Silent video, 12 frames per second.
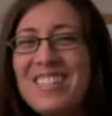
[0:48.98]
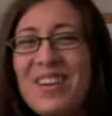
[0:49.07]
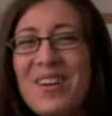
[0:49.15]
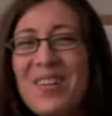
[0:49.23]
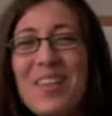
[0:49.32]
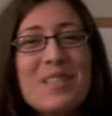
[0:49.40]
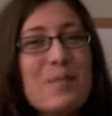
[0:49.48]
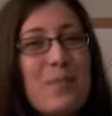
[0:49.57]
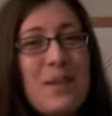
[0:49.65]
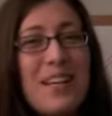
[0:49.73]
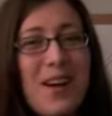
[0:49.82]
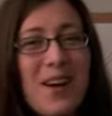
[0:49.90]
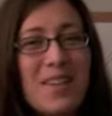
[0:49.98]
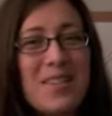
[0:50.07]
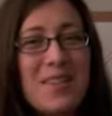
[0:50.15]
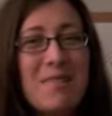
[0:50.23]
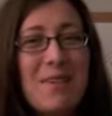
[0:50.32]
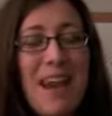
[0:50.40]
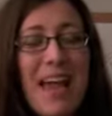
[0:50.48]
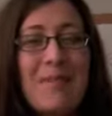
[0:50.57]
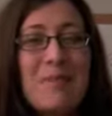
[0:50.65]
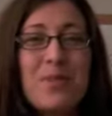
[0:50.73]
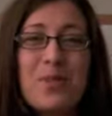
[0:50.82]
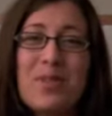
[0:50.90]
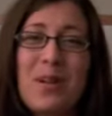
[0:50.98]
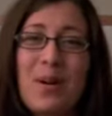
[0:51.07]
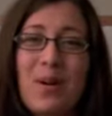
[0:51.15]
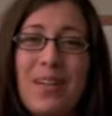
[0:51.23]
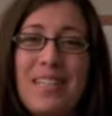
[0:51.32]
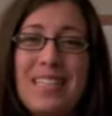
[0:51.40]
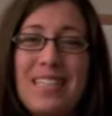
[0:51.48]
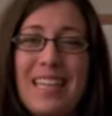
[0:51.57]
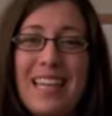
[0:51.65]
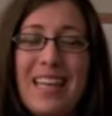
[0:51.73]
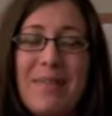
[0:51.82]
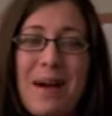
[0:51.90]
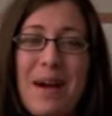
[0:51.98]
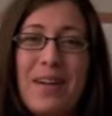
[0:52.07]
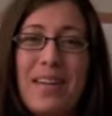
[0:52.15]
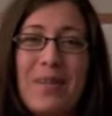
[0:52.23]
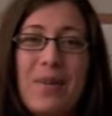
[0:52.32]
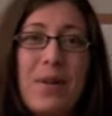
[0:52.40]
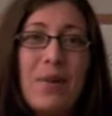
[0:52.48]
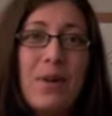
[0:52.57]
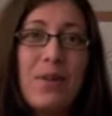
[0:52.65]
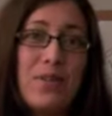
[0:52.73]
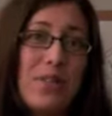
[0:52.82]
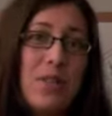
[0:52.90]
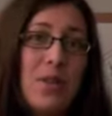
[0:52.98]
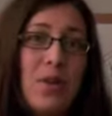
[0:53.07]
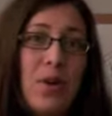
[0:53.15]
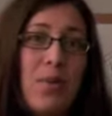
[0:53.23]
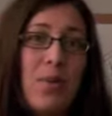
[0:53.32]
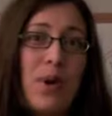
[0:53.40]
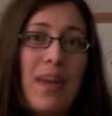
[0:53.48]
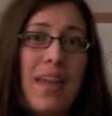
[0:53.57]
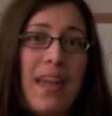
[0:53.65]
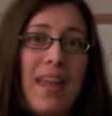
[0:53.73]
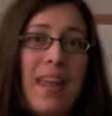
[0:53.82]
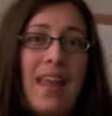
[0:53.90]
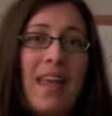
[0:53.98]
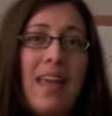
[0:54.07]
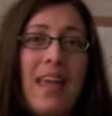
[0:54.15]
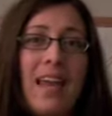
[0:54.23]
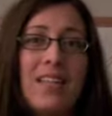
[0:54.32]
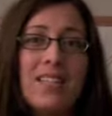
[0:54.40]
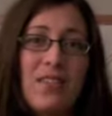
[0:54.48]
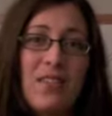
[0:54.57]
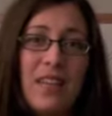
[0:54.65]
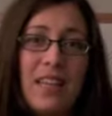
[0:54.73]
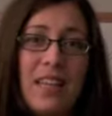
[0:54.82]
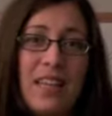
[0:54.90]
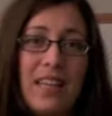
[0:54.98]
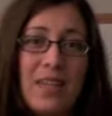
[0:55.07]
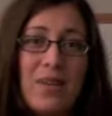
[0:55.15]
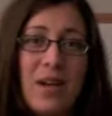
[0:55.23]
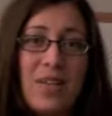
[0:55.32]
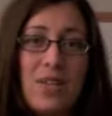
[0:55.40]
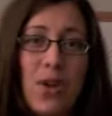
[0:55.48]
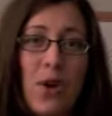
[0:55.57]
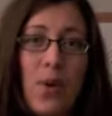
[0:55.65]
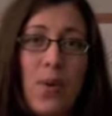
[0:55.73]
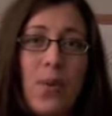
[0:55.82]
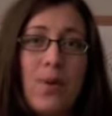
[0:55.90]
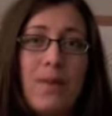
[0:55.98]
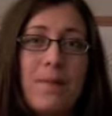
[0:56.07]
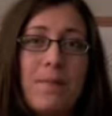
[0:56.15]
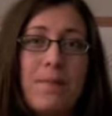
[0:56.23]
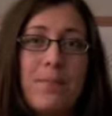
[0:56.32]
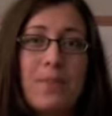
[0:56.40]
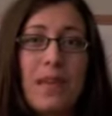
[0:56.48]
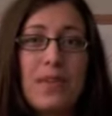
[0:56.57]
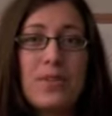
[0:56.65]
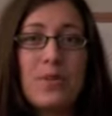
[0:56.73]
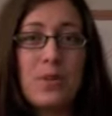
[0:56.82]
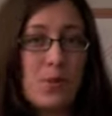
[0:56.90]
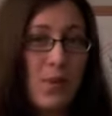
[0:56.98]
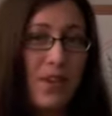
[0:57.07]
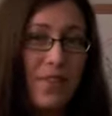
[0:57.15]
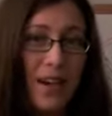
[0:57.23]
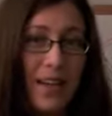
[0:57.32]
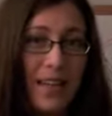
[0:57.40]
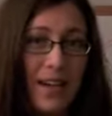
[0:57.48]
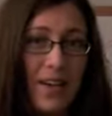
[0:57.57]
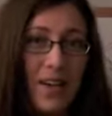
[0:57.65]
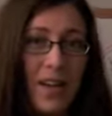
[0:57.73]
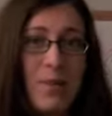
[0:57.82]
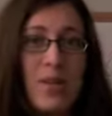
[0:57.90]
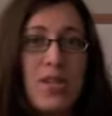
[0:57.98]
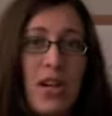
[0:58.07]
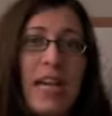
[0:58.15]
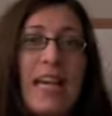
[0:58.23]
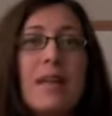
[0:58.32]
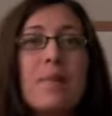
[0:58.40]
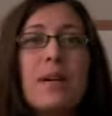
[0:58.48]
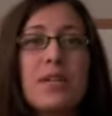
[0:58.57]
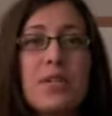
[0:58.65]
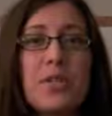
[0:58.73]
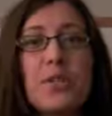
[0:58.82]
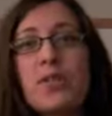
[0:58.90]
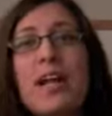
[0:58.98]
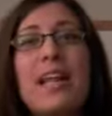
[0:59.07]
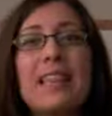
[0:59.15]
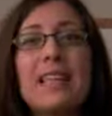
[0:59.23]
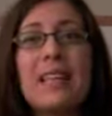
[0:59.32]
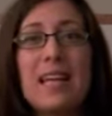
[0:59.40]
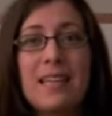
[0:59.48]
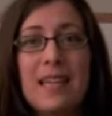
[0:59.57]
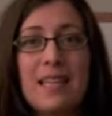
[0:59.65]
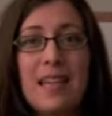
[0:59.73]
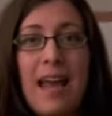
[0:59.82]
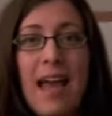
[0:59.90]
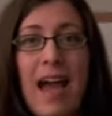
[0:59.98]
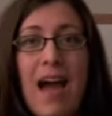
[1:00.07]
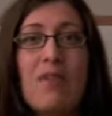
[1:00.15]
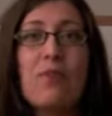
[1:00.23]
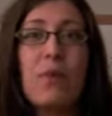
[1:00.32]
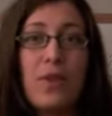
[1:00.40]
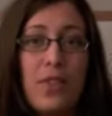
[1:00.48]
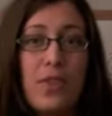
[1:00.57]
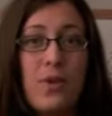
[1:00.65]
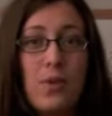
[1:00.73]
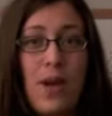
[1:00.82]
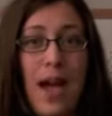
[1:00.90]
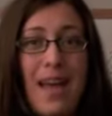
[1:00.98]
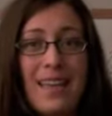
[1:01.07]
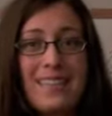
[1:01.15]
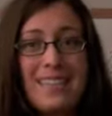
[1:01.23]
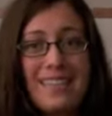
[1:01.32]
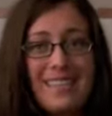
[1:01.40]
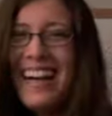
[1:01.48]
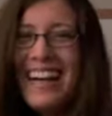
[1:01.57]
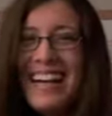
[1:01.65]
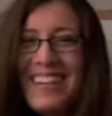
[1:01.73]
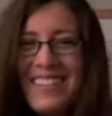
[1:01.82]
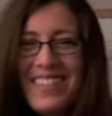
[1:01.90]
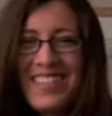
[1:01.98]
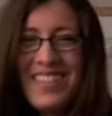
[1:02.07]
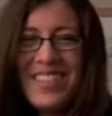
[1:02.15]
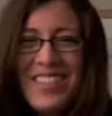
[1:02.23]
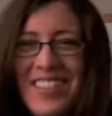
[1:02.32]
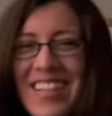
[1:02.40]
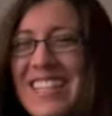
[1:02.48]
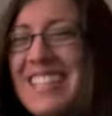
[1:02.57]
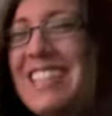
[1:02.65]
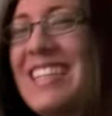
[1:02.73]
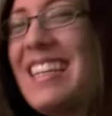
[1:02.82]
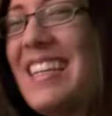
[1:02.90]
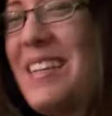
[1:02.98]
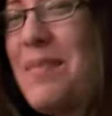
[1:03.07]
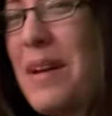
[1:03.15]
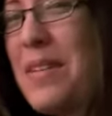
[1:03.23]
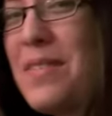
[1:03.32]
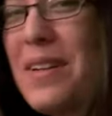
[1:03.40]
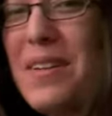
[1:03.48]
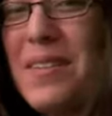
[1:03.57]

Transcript: So that's pretty awesome, and I'm stoked about it. We don't know if it's a girl or a boy yet, and I'll definitely let you guys know as soon as we find out and I'll be sharing any pictures or anything like that that I have with you guys. I want to show you guys Dean. He might run